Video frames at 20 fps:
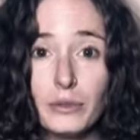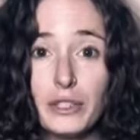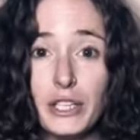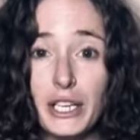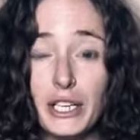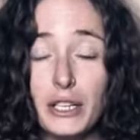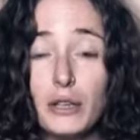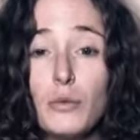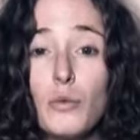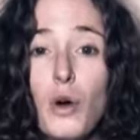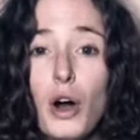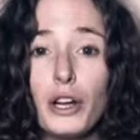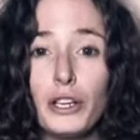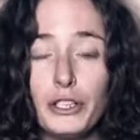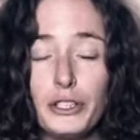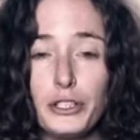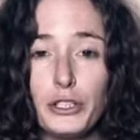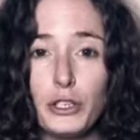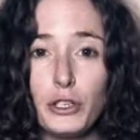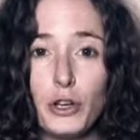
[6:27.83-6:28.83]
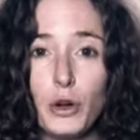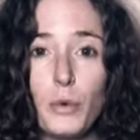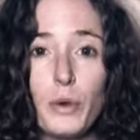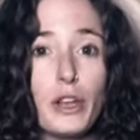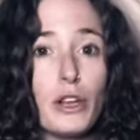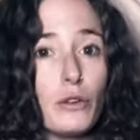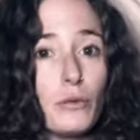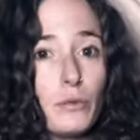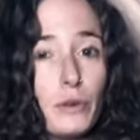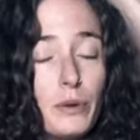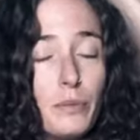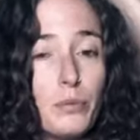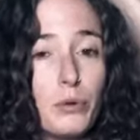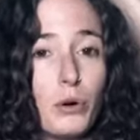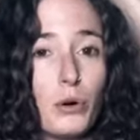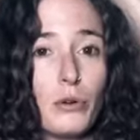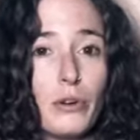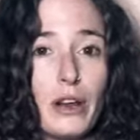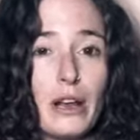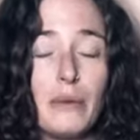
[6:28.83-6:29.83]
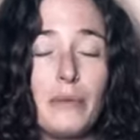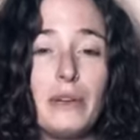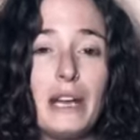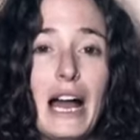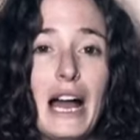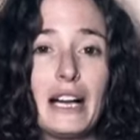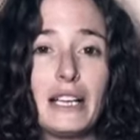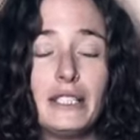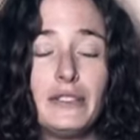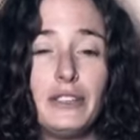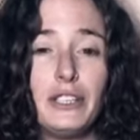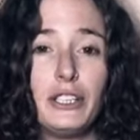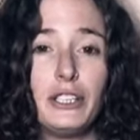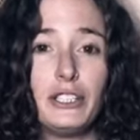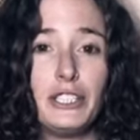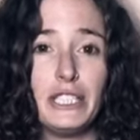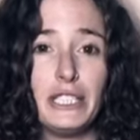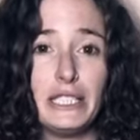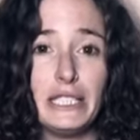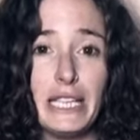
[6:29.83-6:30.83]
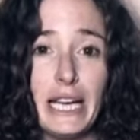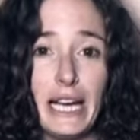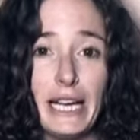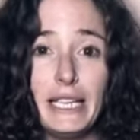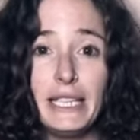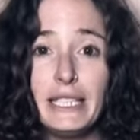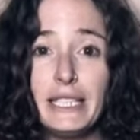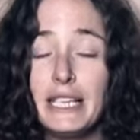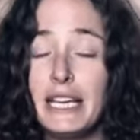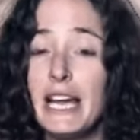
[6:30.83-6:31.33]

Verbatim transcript: They didn't want us to know we could reprogram and activate our DNA.